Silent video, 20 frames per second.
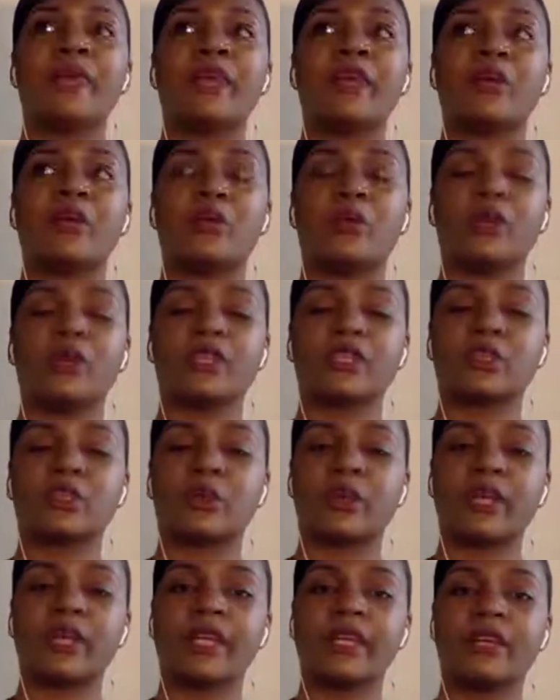a
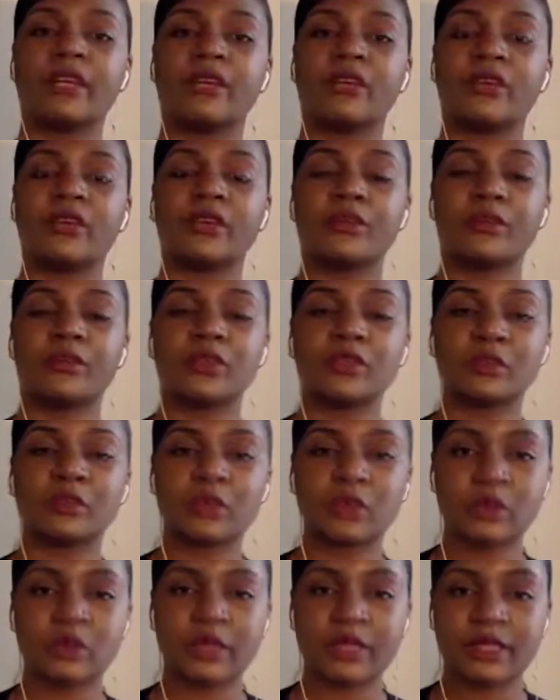120 on the multiple
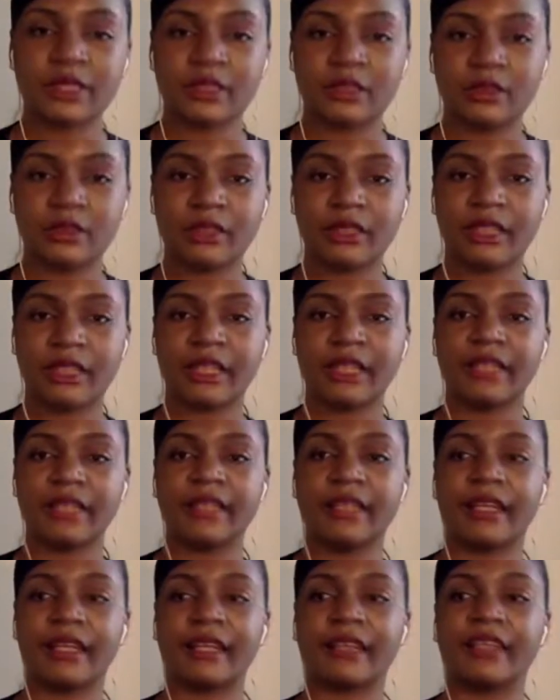choice
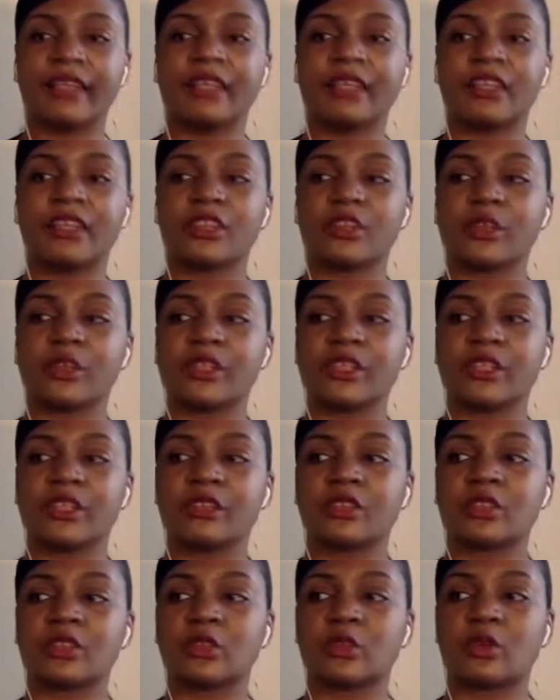online. I think the
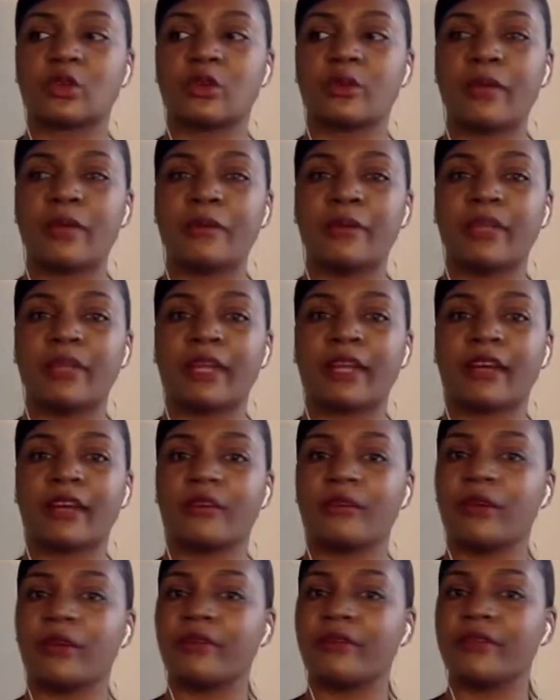threshold score may be like a
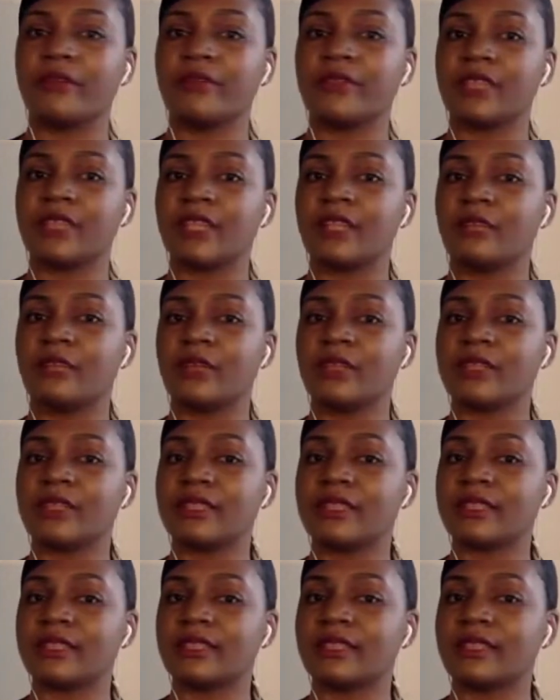115,
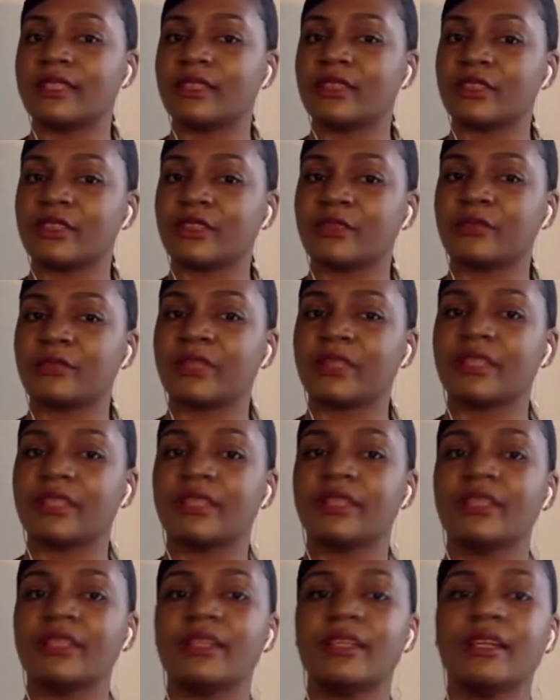116 or something.
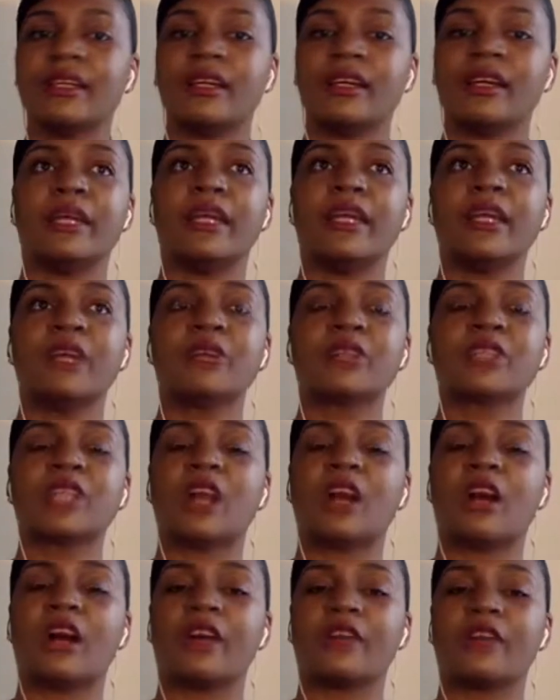It was
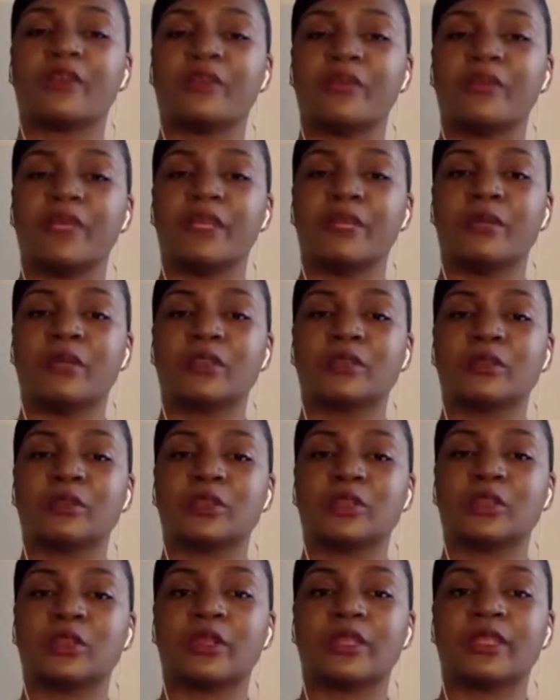hard for me, the multiple
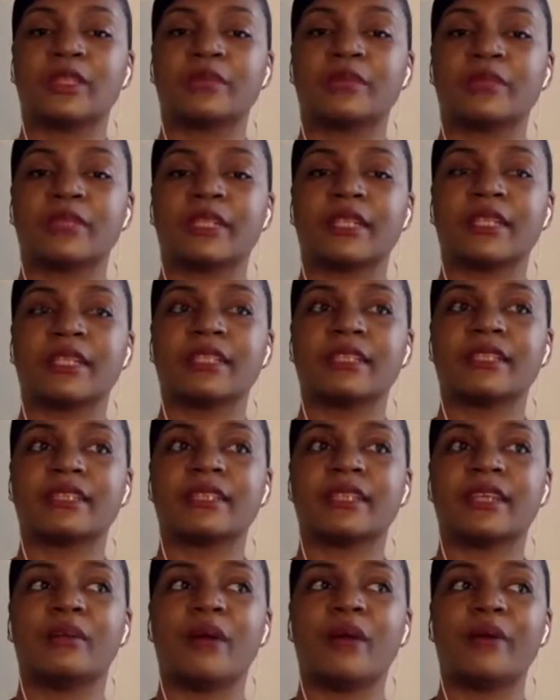choice, because
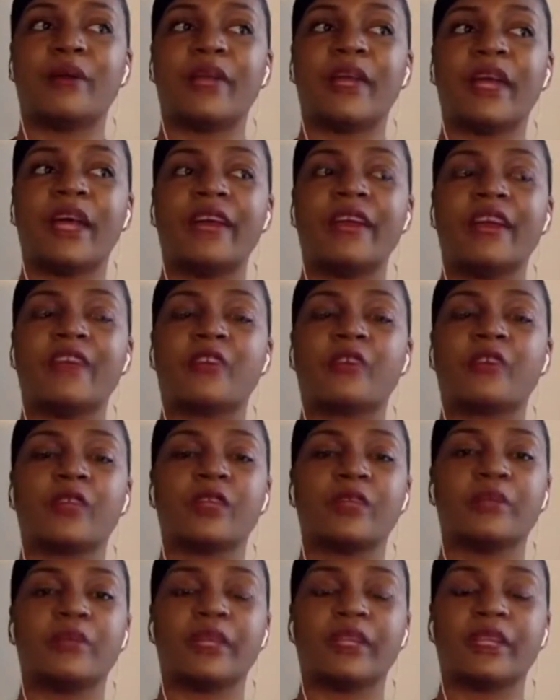I never
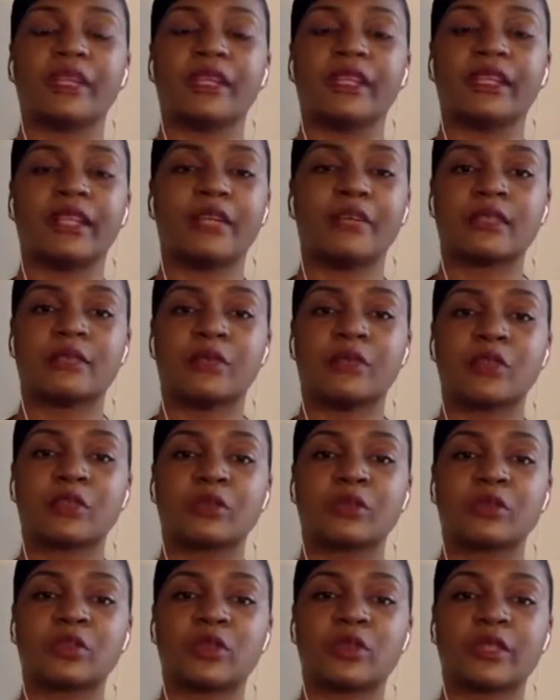really been good at
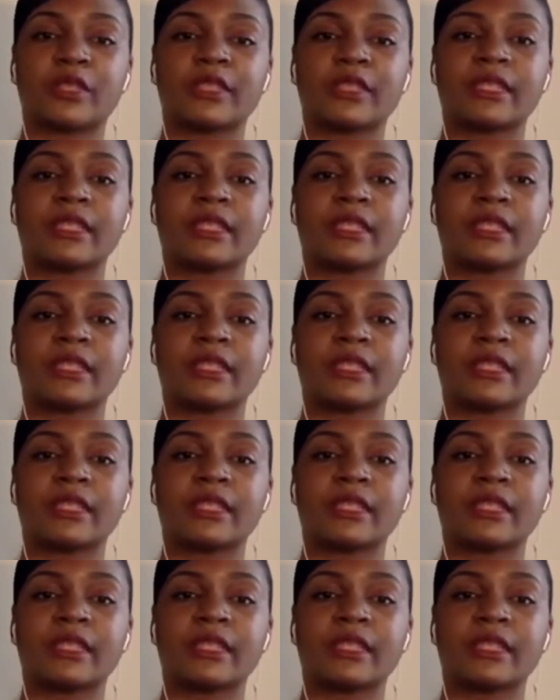multiple choice,